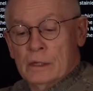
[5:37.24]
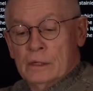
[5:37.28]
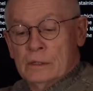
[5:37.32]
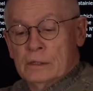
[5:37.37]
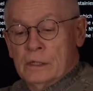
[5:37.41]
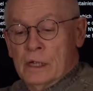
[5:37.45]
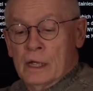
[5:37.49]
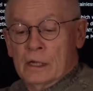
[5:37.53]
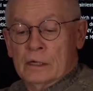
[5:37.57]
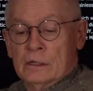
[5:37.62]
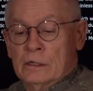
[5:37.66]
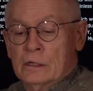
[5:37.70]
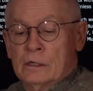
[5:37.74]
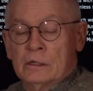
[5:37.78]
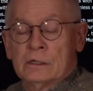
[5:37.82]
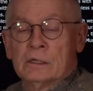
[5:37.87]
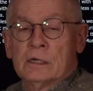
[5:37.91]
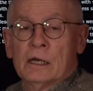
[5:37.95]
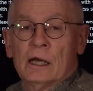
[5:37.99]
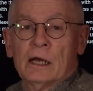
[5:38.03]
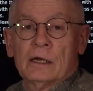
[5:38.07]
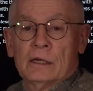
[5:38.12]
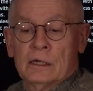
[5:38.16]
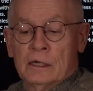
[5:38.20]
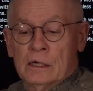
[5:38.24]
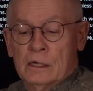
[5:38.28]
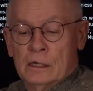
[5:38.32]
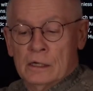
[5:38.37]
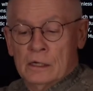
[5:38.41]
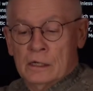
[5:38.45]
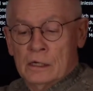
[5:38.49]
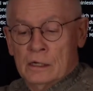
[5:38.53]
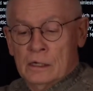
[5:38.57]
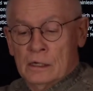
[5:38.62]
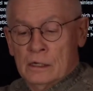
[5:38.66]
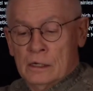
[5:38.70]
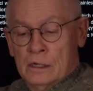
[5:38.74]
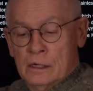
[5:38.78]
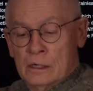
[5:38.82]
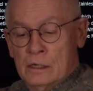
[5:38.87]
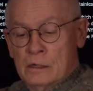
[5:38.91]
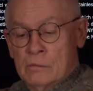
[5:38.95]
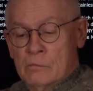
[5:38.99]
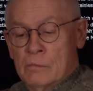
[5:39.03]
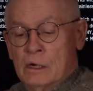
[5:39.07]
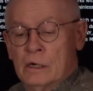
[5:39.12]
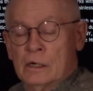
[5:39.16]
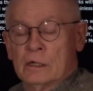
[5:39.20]
Daniel Kelly, an
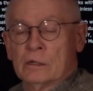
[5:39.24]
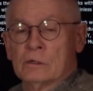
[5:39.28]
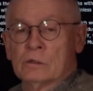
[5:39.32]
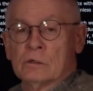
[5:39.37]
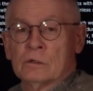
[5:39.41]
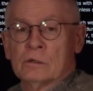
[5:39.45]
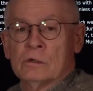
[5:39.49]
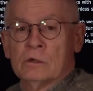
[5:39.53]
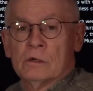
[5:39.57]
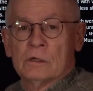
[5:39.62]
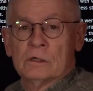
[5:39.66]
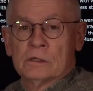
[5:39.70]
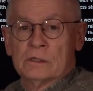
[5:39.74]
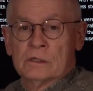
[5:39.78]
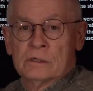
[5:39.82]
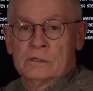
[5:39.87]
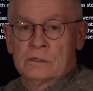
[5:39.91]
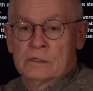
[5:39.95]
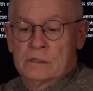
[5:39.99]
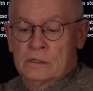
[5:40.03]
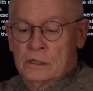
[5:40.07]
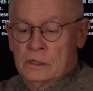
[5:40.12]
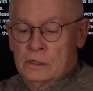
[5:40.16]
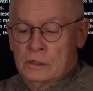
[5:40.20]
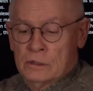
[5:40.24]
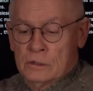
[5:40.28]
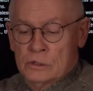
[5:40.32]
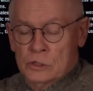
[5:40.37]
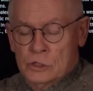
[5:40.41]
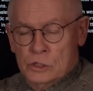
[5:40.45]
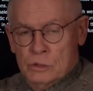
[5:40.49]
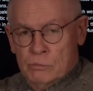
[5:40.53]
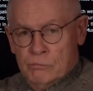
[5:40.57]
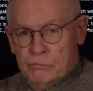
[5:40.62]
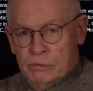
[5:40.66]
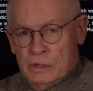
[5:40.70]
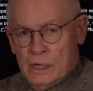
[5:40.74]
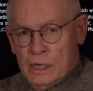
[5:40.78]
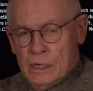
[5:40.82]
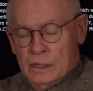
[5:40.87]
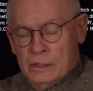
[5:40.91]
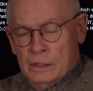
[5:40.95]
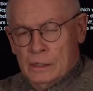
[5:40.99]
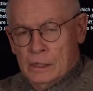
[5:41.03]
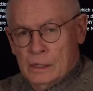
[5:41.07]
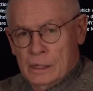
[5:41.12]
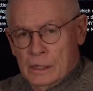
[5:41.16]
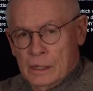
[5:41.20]
American artist in
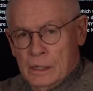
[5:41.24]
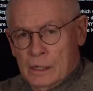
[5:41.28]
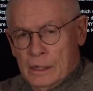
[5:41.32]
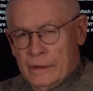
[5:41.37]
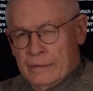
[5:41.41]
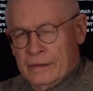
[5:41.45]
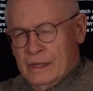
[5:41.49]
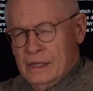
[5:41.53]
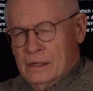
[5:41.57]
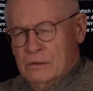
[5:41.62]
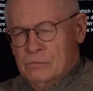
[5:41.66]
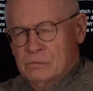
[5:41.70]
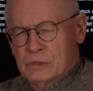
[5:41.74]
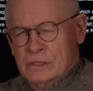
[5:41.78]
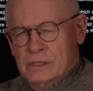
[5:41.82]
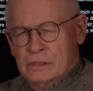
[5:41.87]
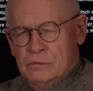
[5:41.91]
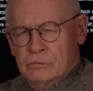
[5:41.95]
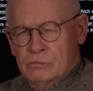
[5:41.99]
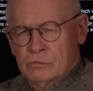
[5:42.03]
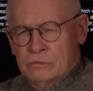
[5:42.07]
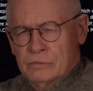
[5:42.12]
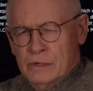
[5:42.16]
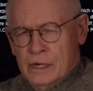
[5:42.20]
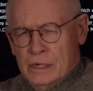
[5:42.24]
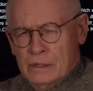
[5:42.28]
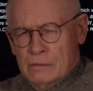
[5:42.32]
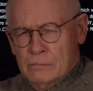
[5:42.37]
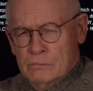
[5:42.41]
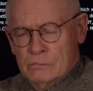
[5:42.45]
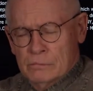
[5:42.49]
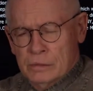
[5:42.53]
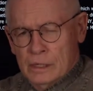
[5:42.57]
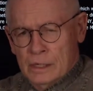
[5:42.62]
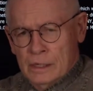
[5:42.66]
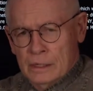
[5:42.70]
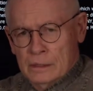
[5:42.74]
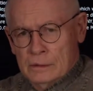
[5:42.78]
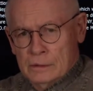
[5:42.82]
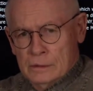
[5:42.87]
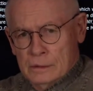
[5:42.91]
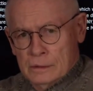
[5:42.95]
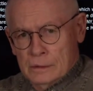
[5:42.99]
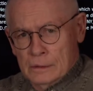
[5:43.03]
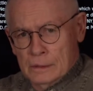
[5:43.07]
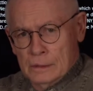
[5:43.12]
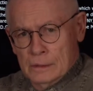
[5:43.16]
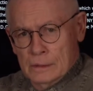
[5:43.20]
Japan. I think it was written by
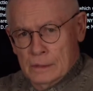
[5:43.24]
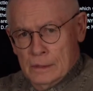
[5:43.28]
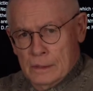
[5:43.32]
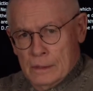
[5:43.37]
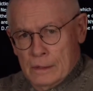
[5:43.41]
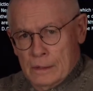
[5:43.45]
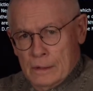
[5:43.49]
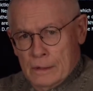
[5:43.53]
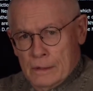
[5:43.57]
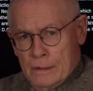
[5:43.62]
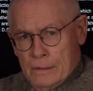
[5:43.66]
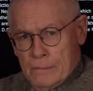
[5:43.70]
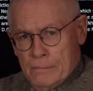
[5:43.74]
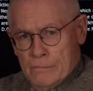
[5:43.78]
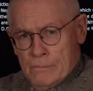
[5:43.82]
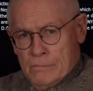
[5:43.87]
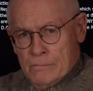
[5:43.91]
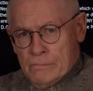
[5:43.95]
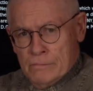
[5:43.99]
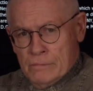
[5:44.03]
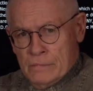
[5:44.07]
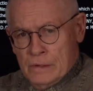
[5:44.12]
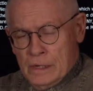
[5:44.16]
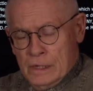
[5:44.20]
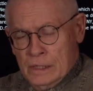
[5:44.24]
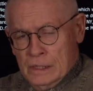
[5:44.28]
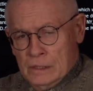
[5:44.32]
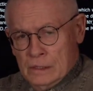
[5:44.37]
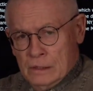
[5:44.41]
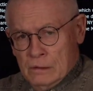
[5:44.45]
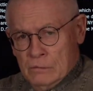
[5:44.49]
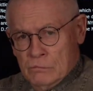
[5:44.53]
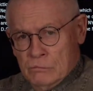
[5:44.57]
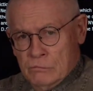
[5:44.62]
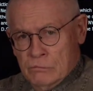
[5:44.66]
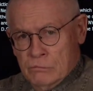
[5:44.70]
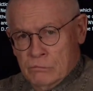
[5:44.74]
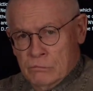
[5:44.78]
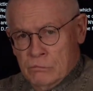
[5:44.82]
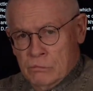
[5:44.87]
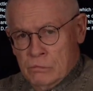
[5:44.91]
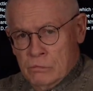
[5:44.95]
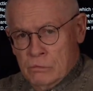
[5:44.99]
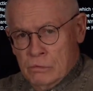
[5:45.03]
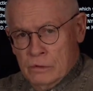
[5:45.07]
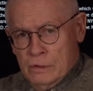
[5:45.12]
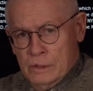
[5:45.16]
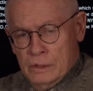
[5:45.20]
Michael
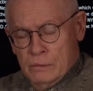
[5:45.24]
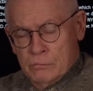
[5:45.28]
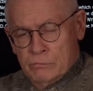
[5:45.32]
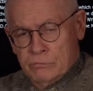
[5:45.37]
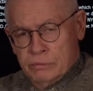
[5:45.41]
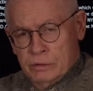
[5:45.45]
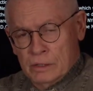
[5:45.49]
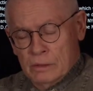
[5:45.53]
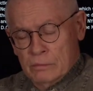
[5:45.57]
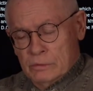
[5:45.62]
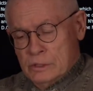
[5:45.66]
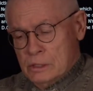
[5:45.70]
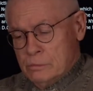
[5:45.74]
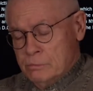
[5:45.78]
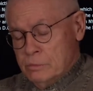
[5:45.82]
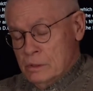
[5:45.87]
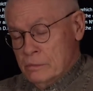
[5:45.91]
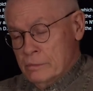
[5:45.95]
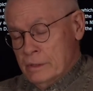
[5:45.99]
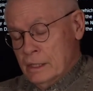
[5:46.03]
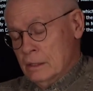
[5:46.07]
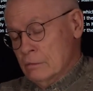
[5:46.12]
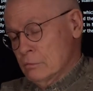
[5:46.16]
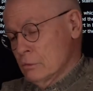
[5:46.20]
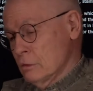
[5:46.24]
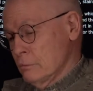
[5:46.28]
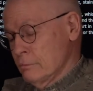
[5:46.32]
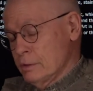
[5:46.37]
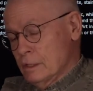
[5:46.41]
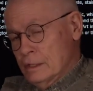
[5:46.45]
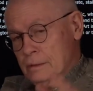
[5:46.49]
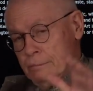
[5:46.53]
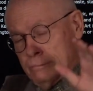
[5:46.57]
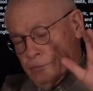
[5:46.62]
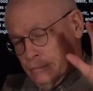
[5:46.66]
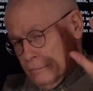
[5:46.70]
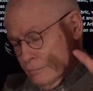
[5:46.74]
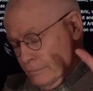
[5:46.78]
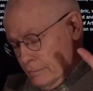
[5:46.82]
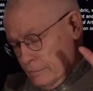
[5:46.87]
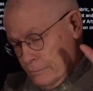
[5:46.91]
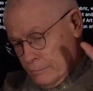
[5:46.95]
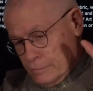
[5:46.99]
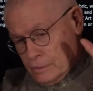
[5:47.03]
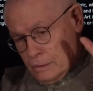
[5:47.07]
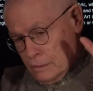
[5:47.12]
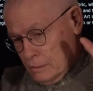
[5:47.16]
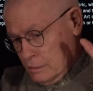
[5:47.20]
Verne and published by Michael Verne,
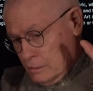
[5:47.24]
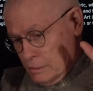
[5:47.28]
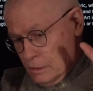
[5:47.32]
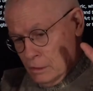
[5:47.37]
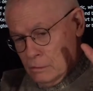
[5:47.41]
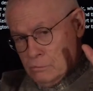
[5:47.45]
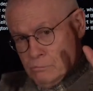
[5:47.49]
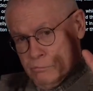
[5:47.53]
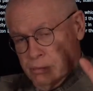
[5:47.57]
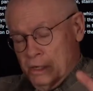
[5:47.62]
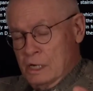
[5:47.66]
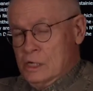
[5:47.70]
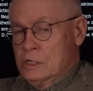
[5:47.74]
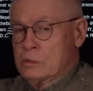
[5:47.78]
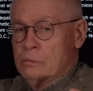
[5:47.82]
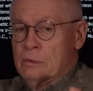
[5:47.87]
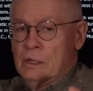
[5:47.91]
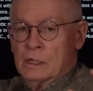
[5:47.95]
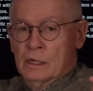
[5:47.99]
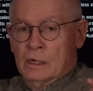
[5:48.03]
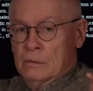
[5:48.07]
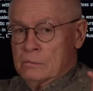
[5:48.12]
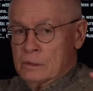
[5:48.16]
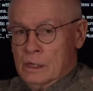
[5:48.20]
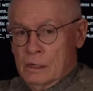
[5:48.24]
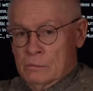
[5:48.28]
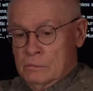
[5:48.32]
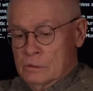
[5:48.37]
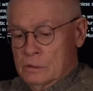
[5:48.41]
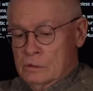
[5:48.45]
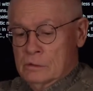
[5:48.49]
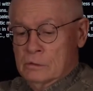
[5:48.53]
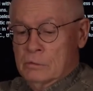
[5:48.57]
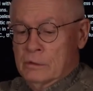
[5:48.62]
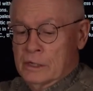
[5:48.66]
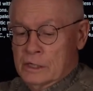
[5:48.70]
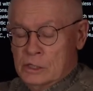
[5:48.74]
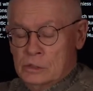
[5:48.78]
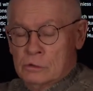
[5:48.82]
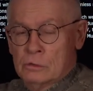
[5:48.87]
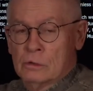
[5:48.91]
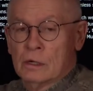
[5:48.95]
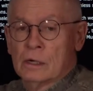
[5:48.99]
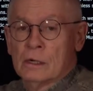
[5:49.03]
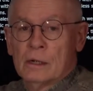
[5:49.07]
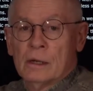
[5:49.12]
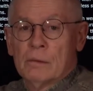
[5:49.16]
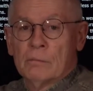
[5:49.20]
but don't bash me, I'm not quite
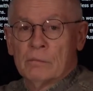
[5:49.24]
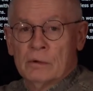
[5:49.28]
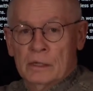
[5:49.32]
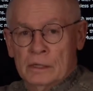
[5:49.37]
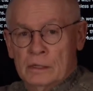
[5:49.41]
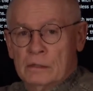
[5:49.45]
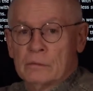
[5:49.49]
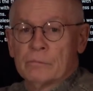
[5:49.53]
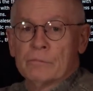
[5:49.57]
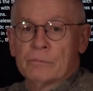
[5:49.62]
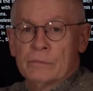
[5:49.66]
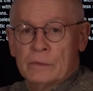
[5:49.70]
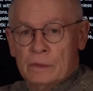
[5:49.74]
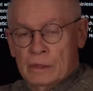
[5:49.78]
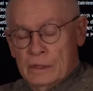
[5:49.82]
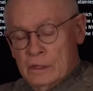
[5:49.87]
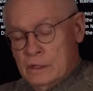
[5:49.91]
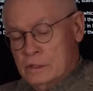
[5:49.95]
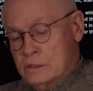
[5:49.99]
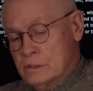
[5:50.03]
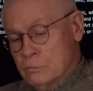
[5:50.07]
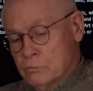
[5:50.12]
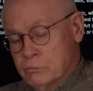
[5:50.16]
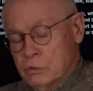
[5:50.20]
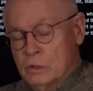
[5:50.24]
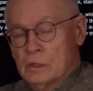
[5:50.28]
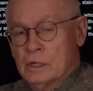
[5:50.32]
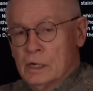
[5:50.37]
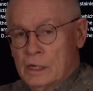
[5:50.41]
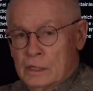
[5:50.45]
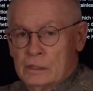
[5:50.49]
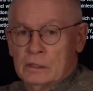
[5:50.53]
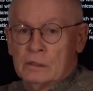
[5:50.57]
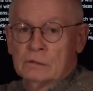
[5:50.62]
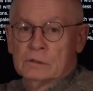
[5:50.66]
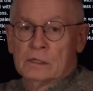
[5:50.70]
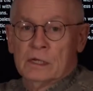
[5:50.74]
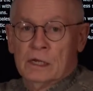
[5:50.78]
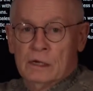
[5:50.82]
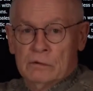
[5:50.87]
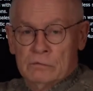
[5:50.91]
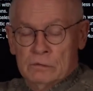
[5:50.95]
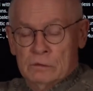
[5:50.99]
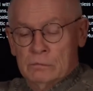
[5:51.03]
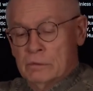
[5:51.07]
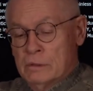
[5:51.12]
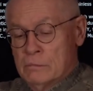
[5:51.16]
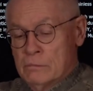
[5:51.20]
sure. But there's a book, I don't have
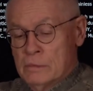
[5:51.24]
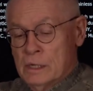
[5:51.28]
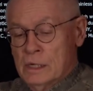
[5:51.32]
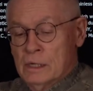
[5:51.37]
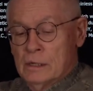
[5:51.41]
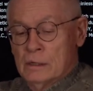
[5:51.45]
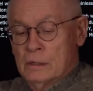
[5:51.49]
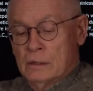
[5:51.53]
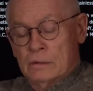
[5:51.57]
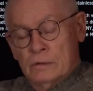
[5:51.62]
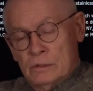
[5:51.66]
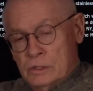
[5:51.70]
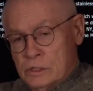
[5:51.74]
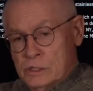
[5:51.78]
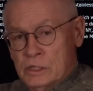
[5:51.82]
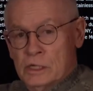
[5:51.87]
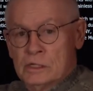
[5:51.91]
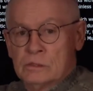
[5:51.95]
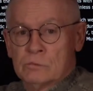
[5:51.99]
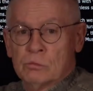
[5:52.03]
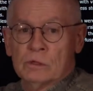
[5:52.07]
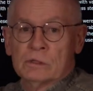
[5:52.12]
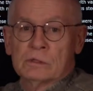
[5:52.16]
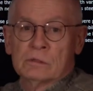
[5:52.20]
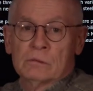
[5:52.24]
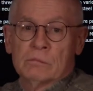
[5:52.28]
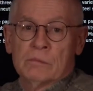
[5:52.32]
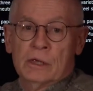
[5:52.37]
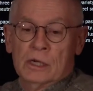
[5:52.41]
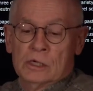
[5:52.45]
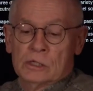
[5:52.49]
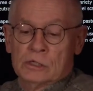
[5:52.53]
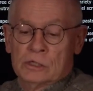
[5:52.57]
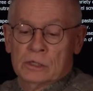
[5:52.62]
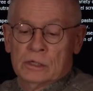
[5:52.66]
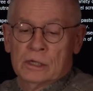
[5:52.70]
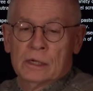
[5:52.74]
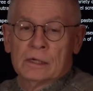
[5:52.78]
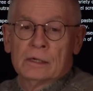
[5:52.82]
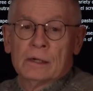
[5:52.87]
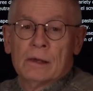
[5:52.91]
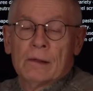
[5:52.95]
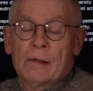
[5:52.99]
it with me, just want to mention it.